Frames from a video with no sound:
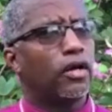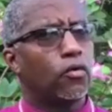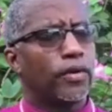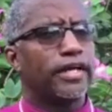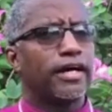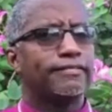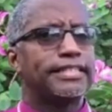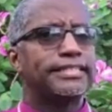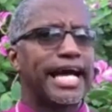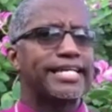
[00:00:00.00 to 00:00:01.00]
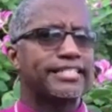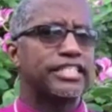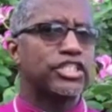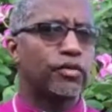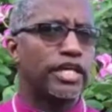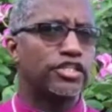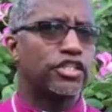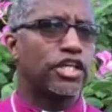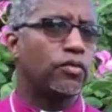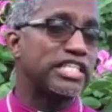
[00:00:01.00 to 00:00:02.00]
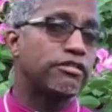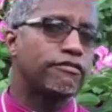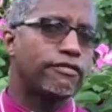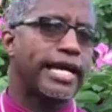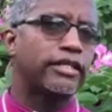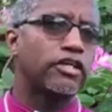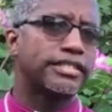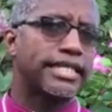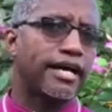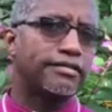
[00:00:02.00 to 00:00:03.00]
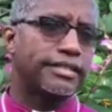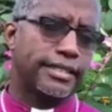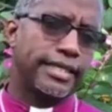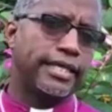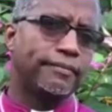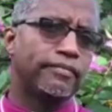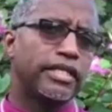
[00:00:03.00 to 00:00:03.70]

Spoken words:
aware of the dire situation in which we find ourselves today